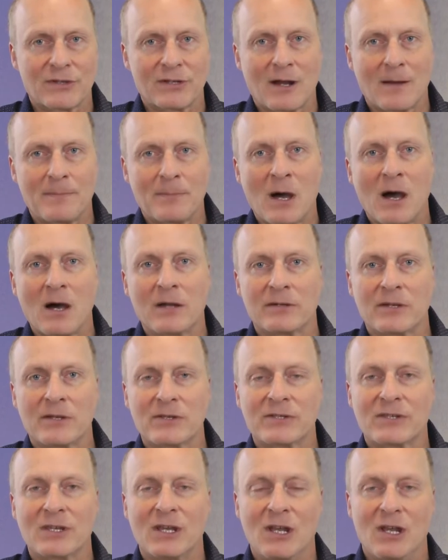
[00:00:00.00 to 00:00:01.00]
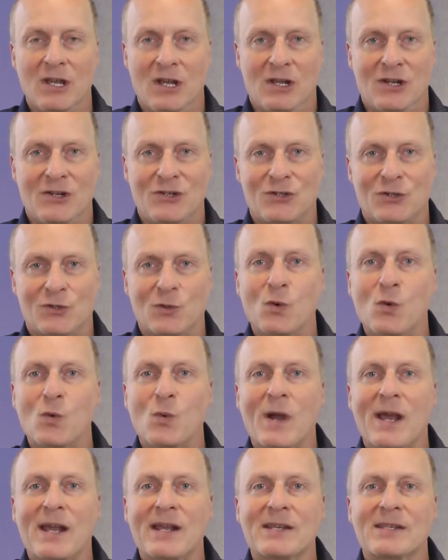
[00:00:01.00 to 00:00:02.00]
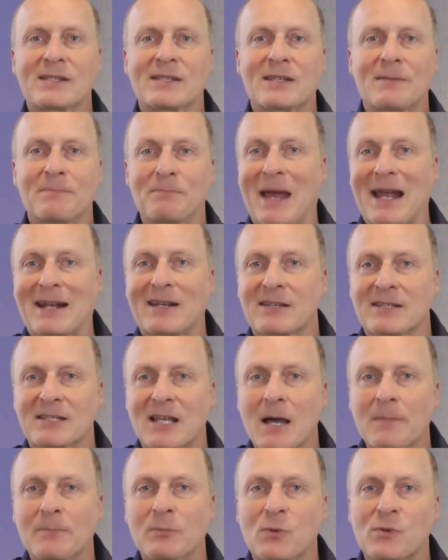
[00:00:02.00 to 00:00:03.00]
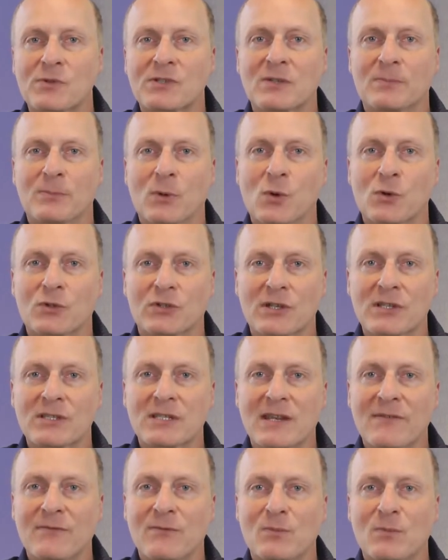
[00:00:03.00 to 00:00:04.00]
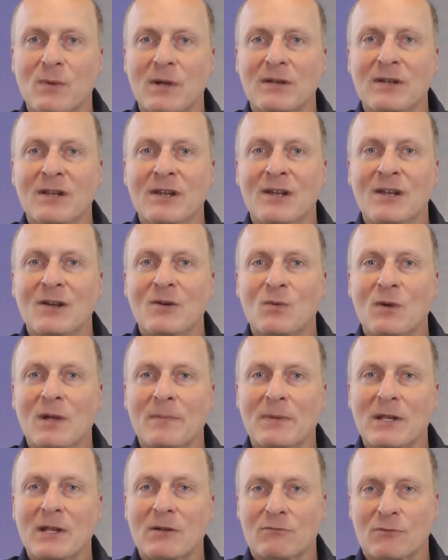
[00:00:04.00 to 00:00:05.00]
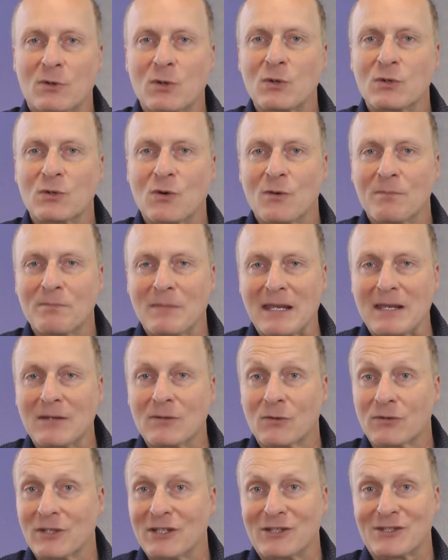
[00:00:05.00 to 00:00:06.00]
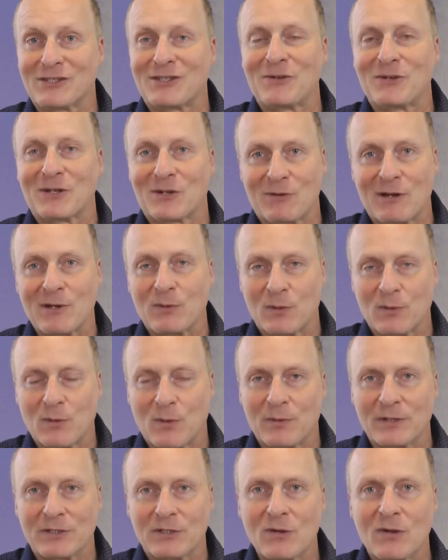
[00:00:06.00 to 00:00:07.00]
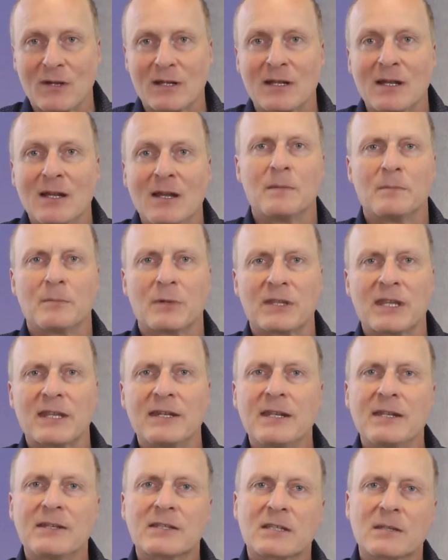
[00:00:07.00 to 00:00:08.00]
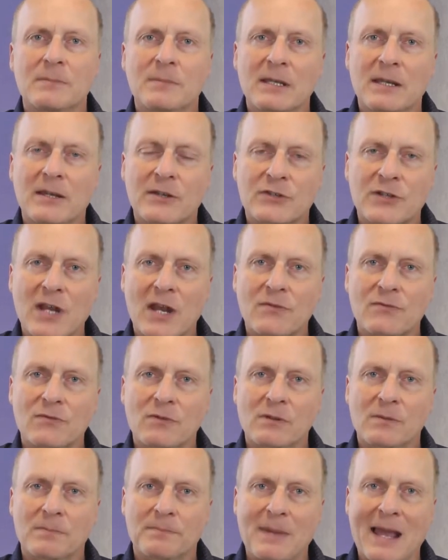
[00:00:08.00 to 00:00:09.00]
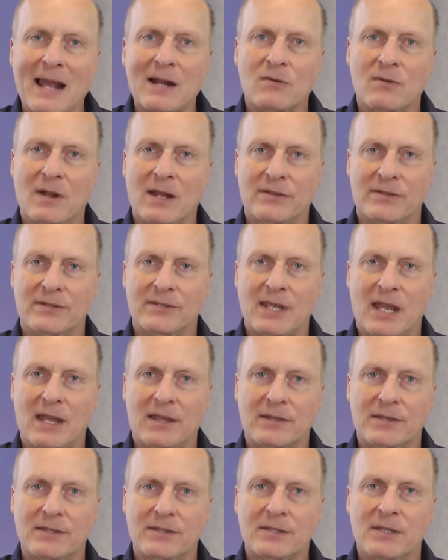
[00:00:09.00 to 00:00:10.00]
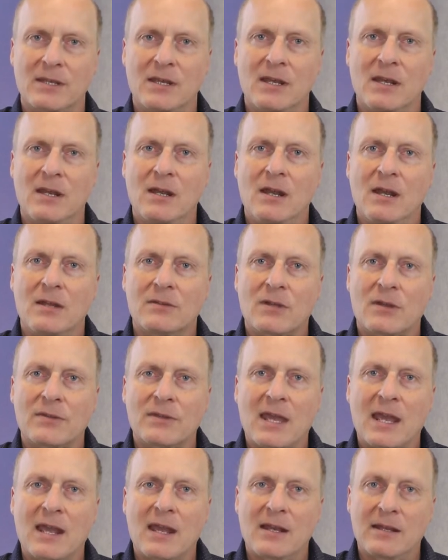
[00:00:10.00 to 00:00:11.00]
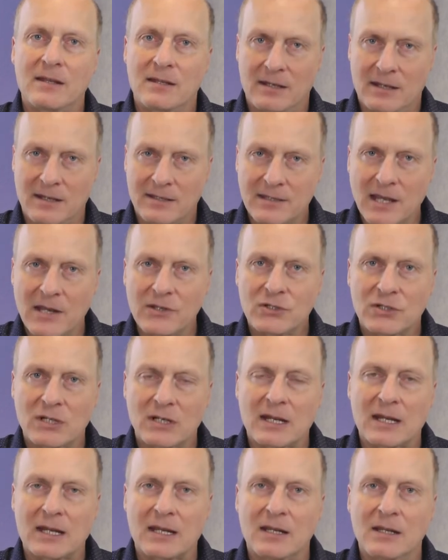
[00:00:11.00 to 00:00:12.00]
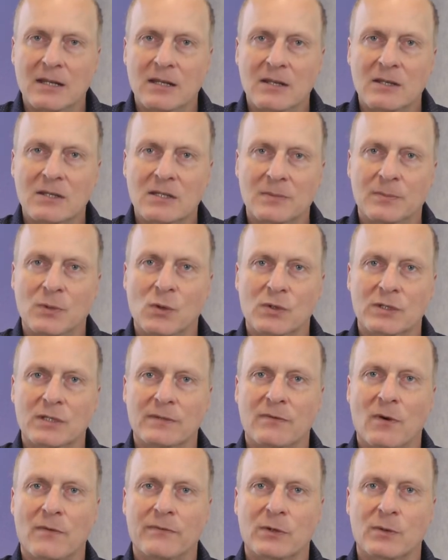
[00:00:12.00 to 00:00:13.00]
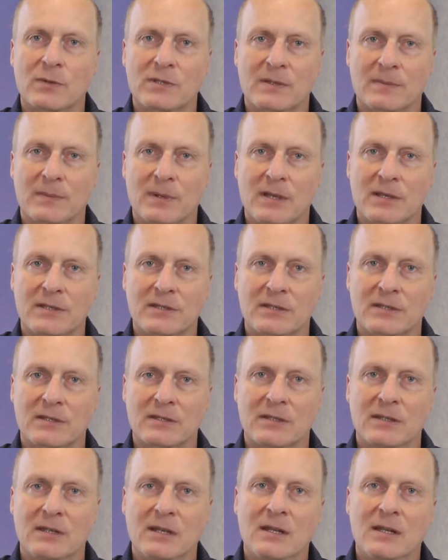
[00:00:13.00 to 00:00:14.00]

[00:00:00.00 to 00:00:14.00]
that our partners should always back us up or support us, even when we're being rude or mean or they just don't agree with what we're doing. But there needs to be a general background sense that they're essentially supportive of you as a person.